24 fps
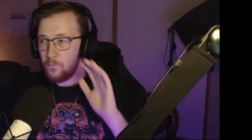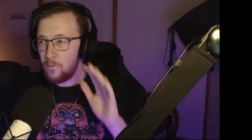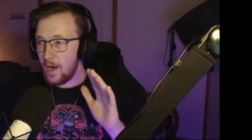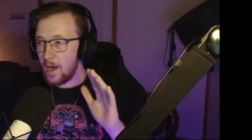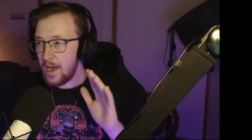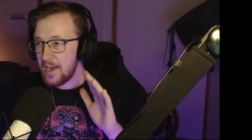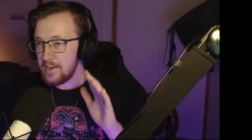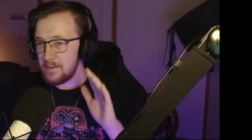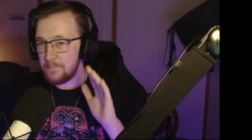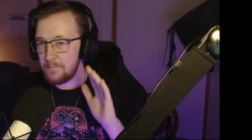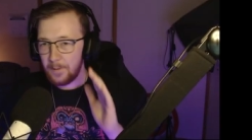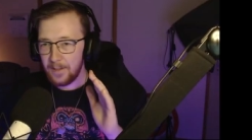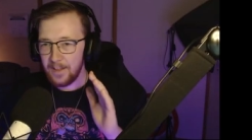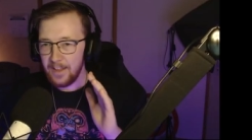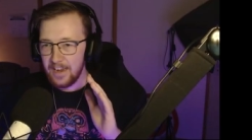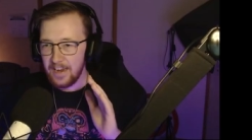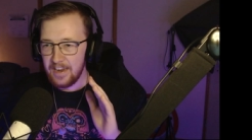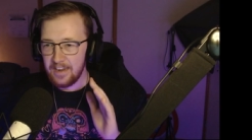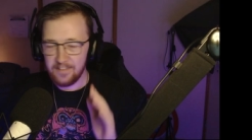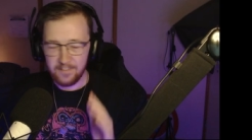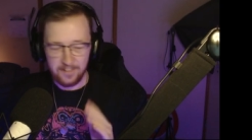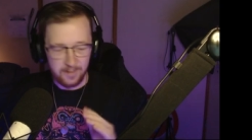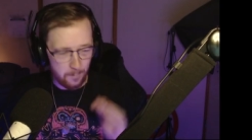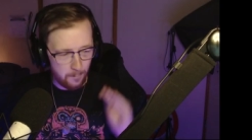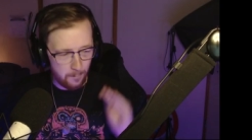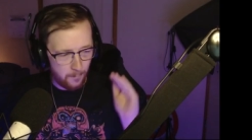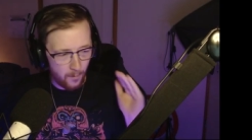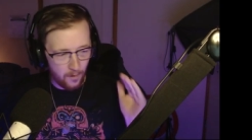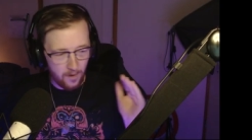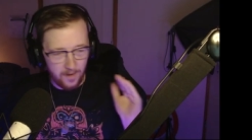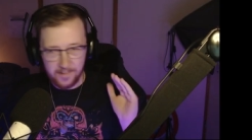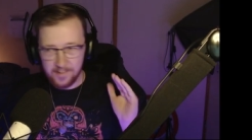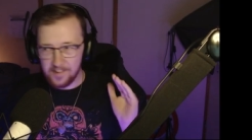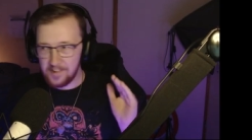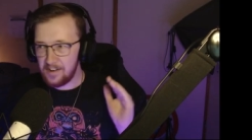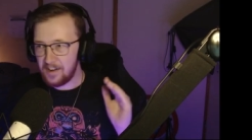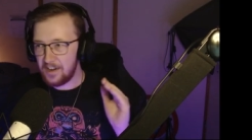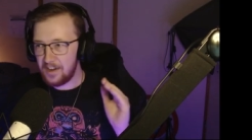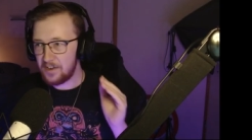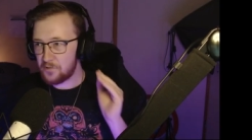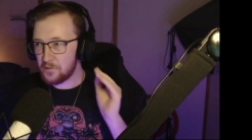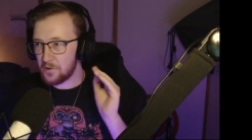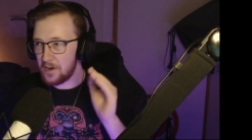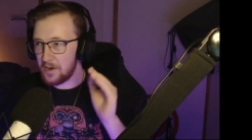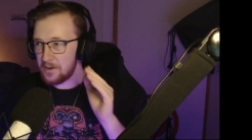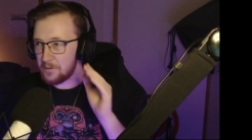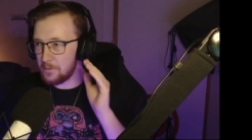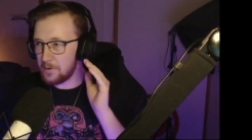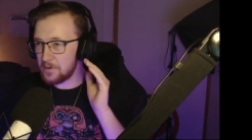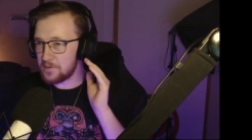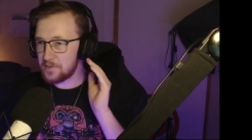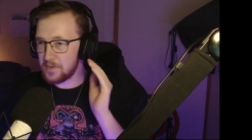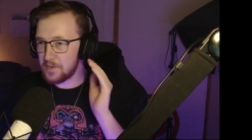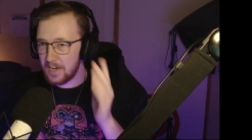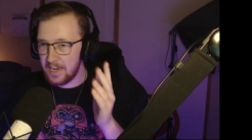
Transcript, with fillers: Wait, please, the boys and I are trying to watch the